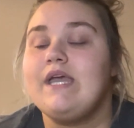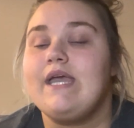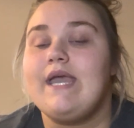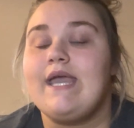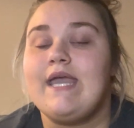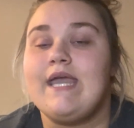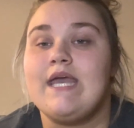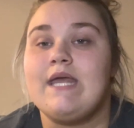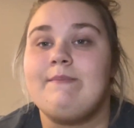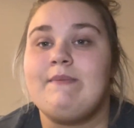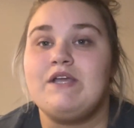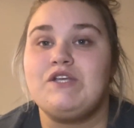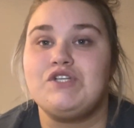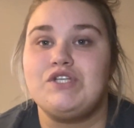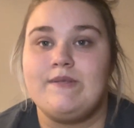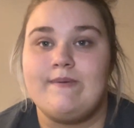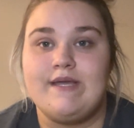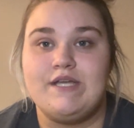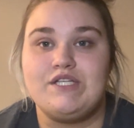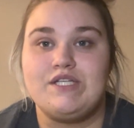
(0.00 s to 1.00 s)
and make sure
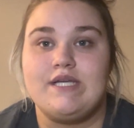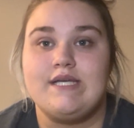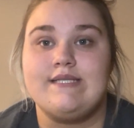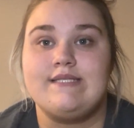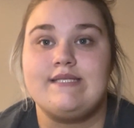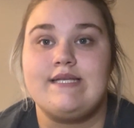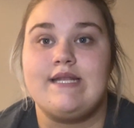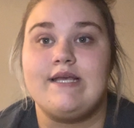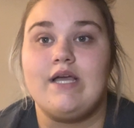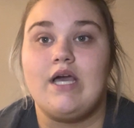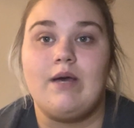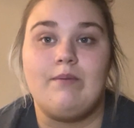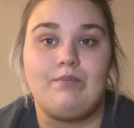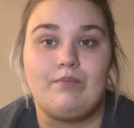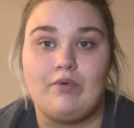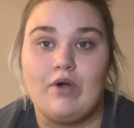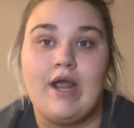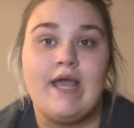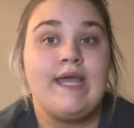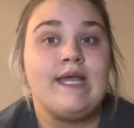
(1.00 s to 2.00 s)
the patient is sitting
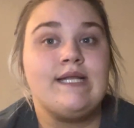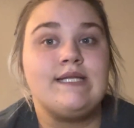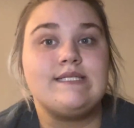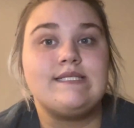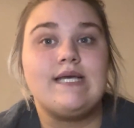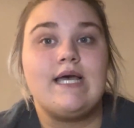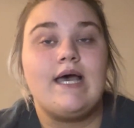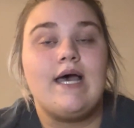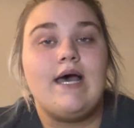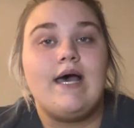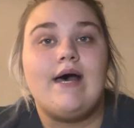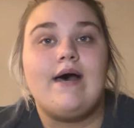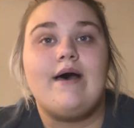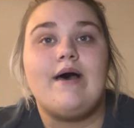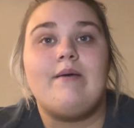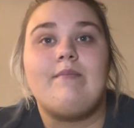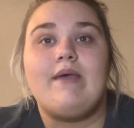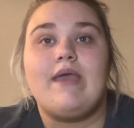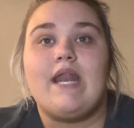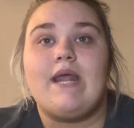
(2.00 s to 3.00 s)
upright.
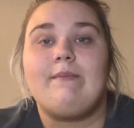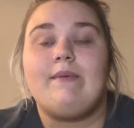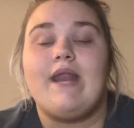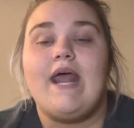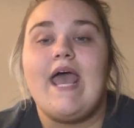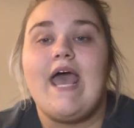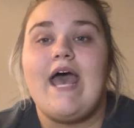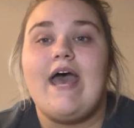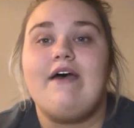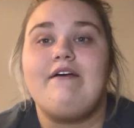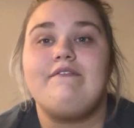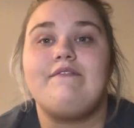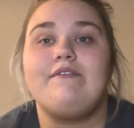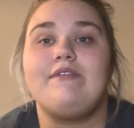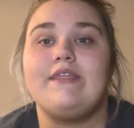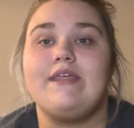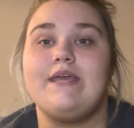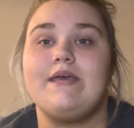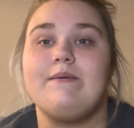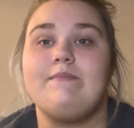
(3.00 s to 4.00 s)
And I'm going to
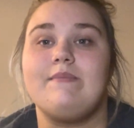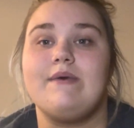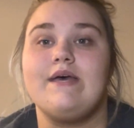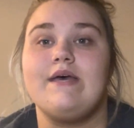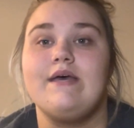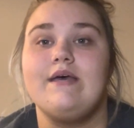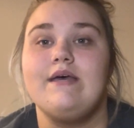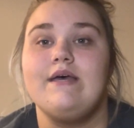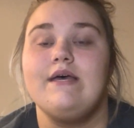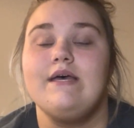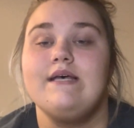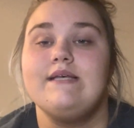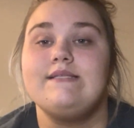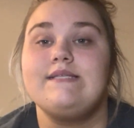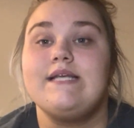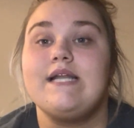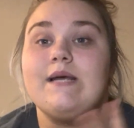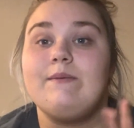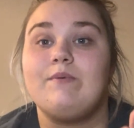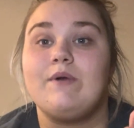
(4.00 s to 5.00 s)
have them
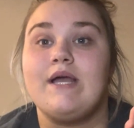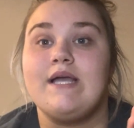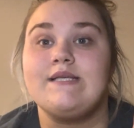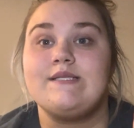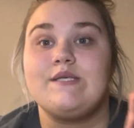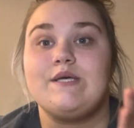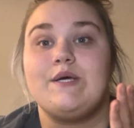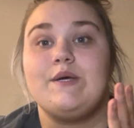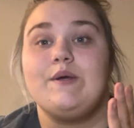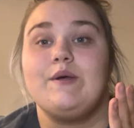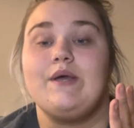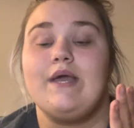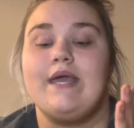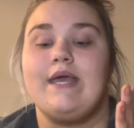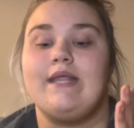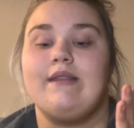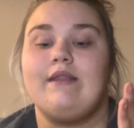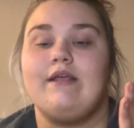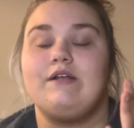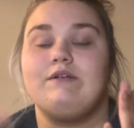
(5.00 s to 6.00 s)
sit upright
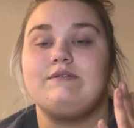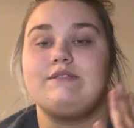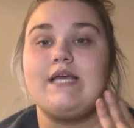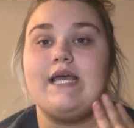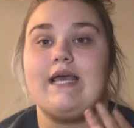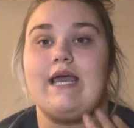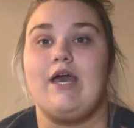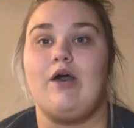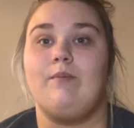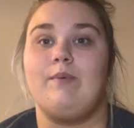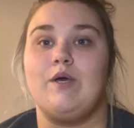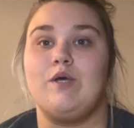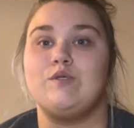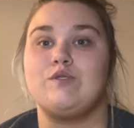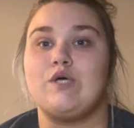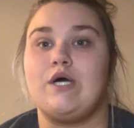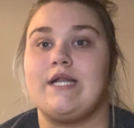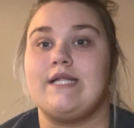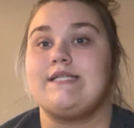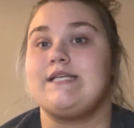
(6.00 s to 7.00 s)
and their elbows
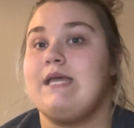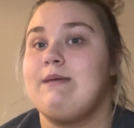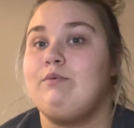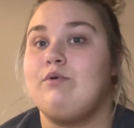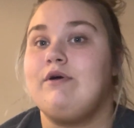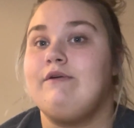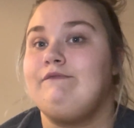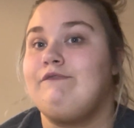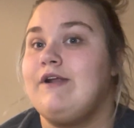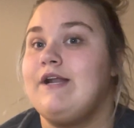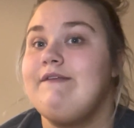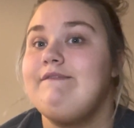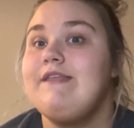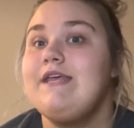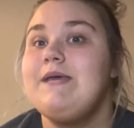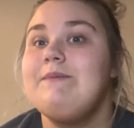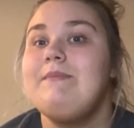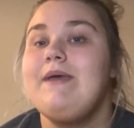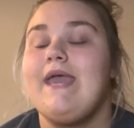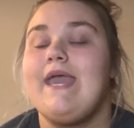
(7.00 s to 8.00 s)
on a table in front of
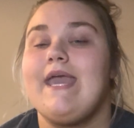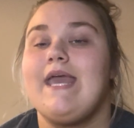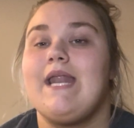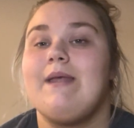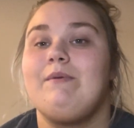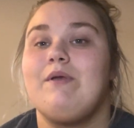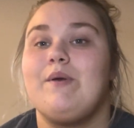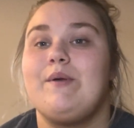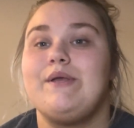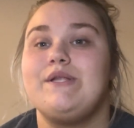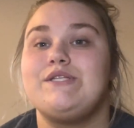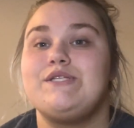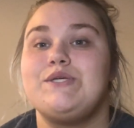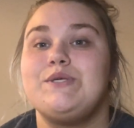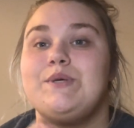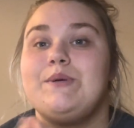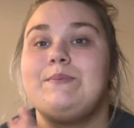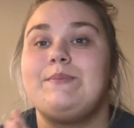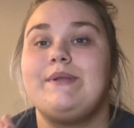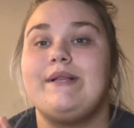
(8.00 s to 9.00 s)
them, and I'm going
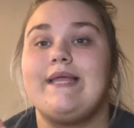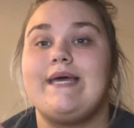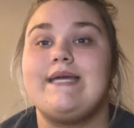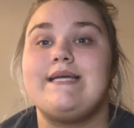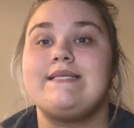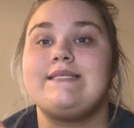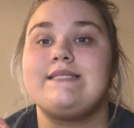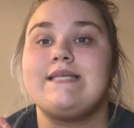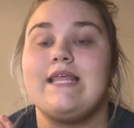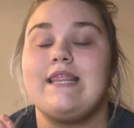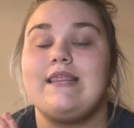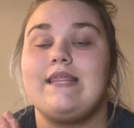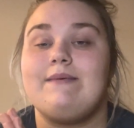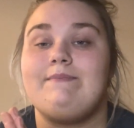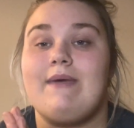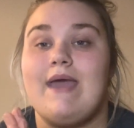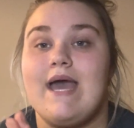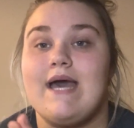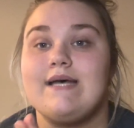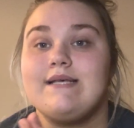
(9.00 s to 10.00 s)
to place the
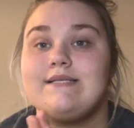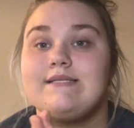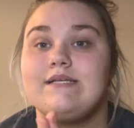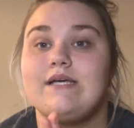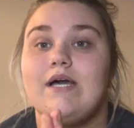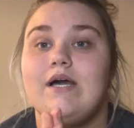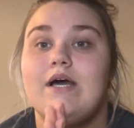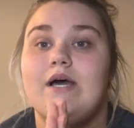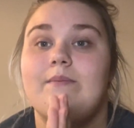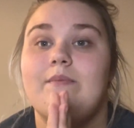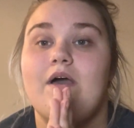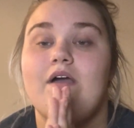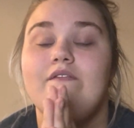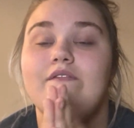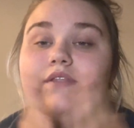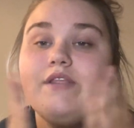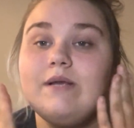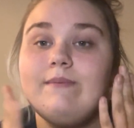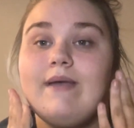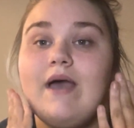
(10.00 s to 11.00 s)
mask
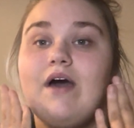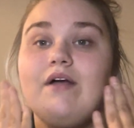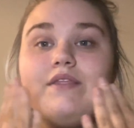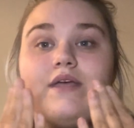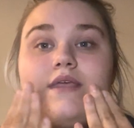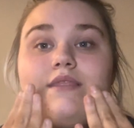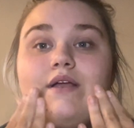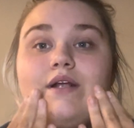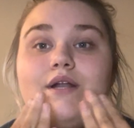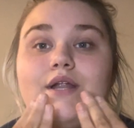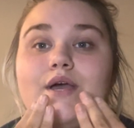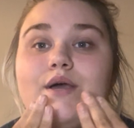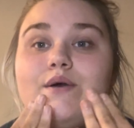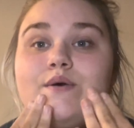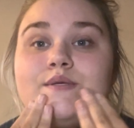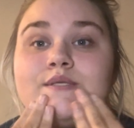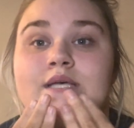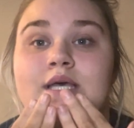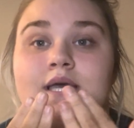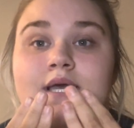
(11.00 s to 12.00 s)
over their mouth and their
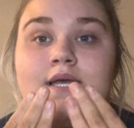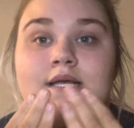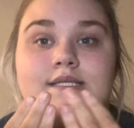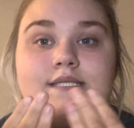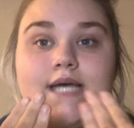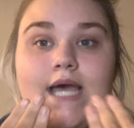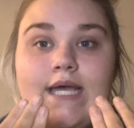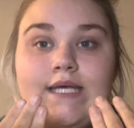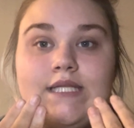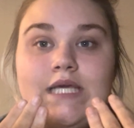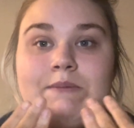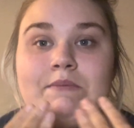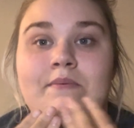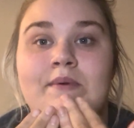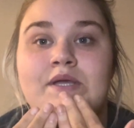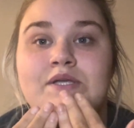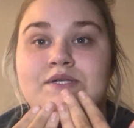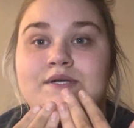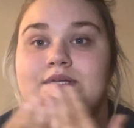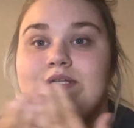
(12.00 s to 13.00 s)
nose tightly, but
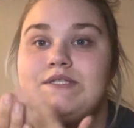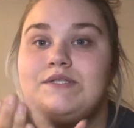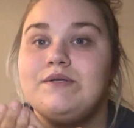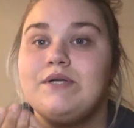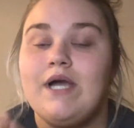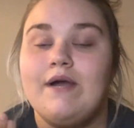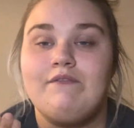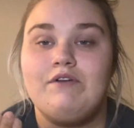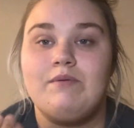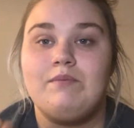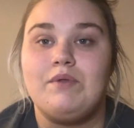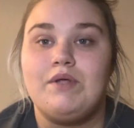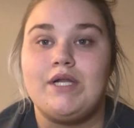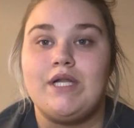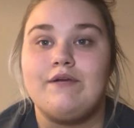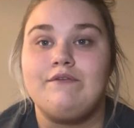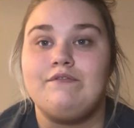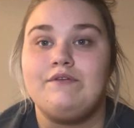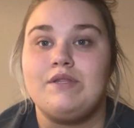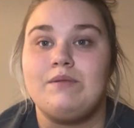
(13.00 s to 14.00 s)
make sure it's still comfortable
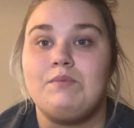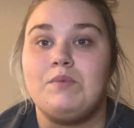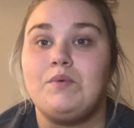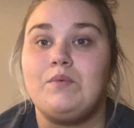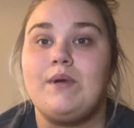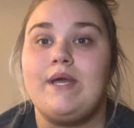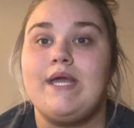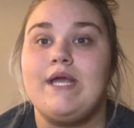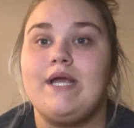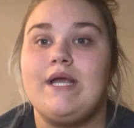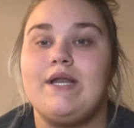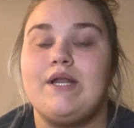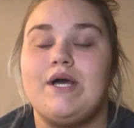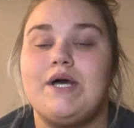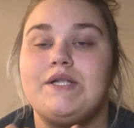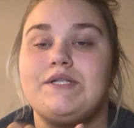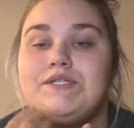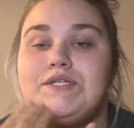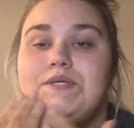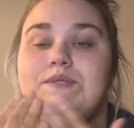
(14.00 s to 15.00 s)
enough for them to wear and
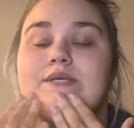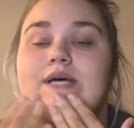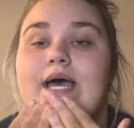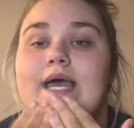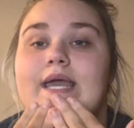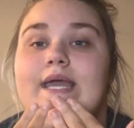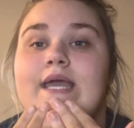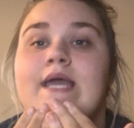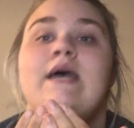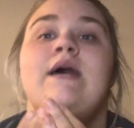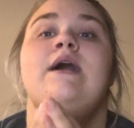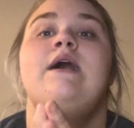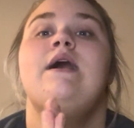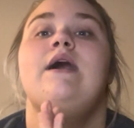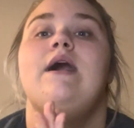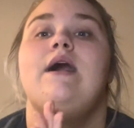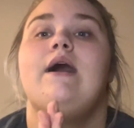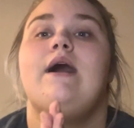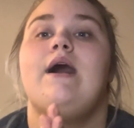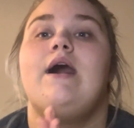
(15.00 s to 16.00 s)
not too tight.
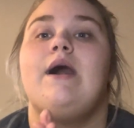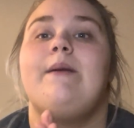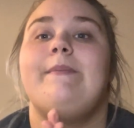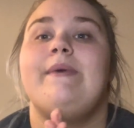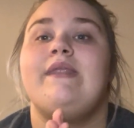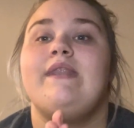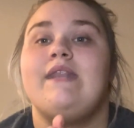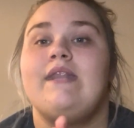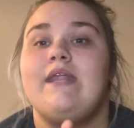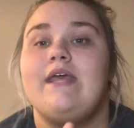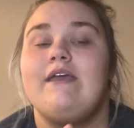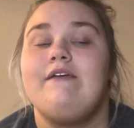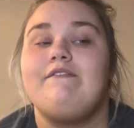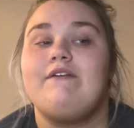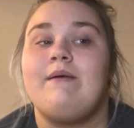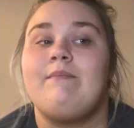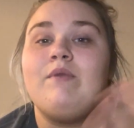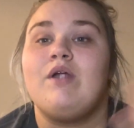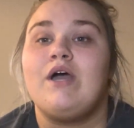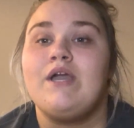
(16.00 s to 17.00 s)
And if
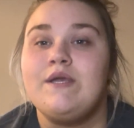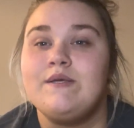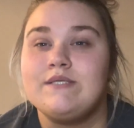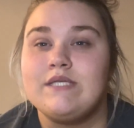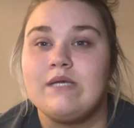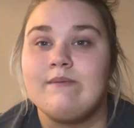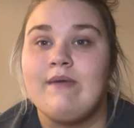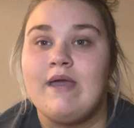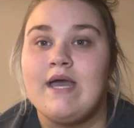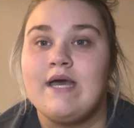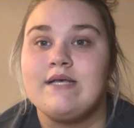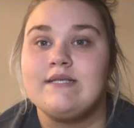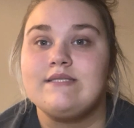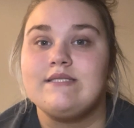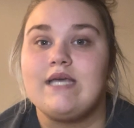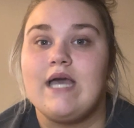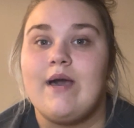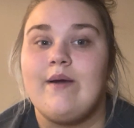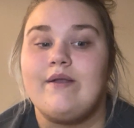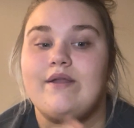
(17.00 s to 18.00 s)
I'm not using a
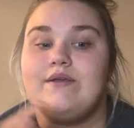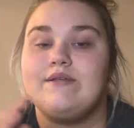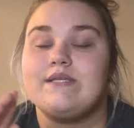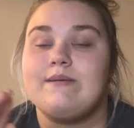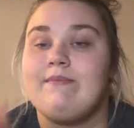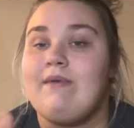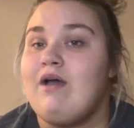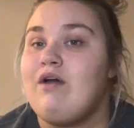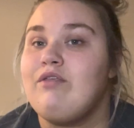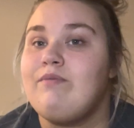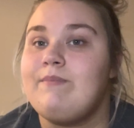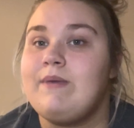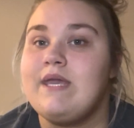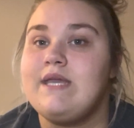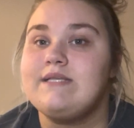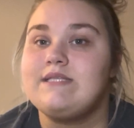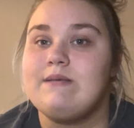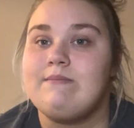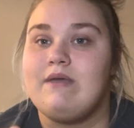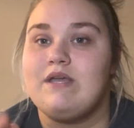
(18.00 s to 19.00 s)
mask, I would use a
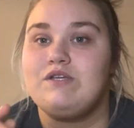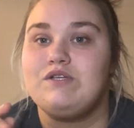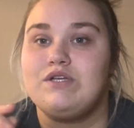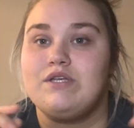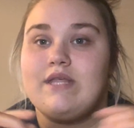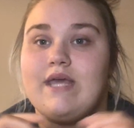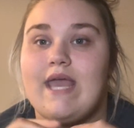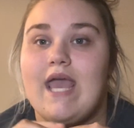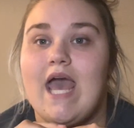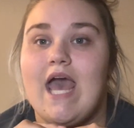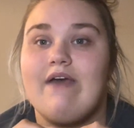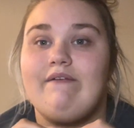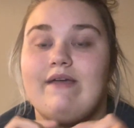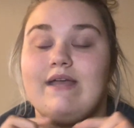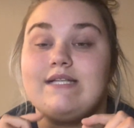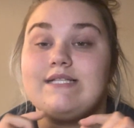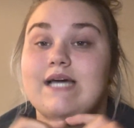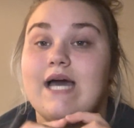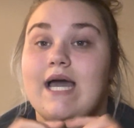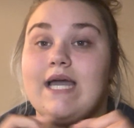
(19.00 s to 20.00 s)
mouthpiece and make sure they have
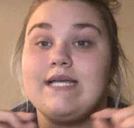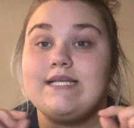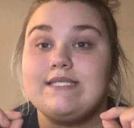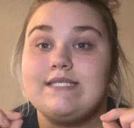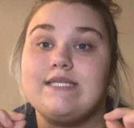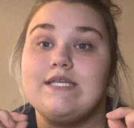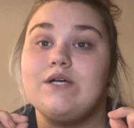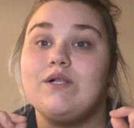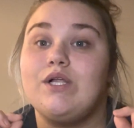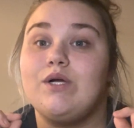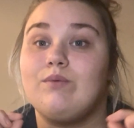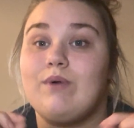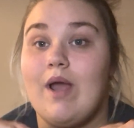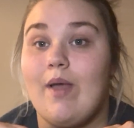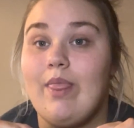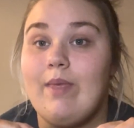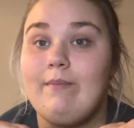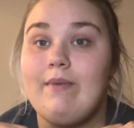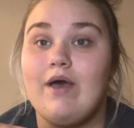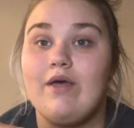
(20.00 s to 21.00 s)
a tight seal
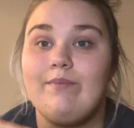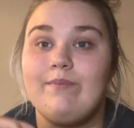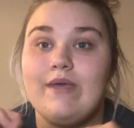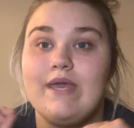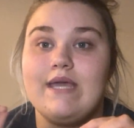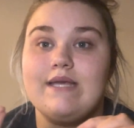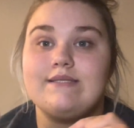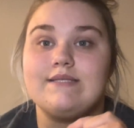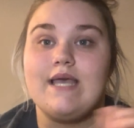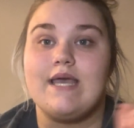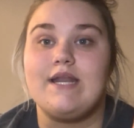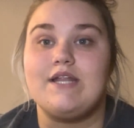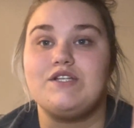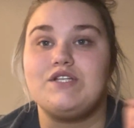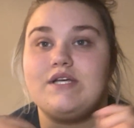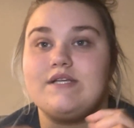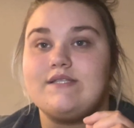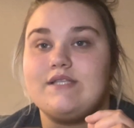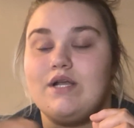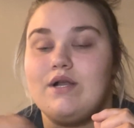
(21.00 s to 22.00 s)
around the mouthpiece and
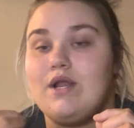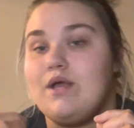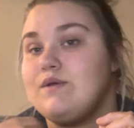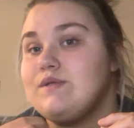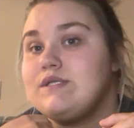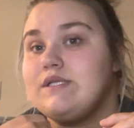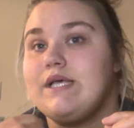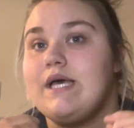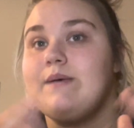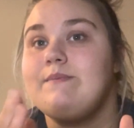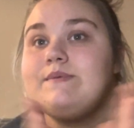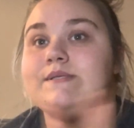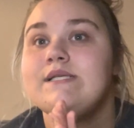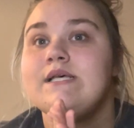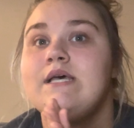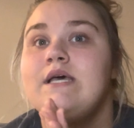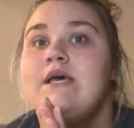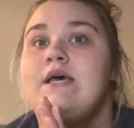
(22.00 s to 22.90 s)
adjust their nose clips.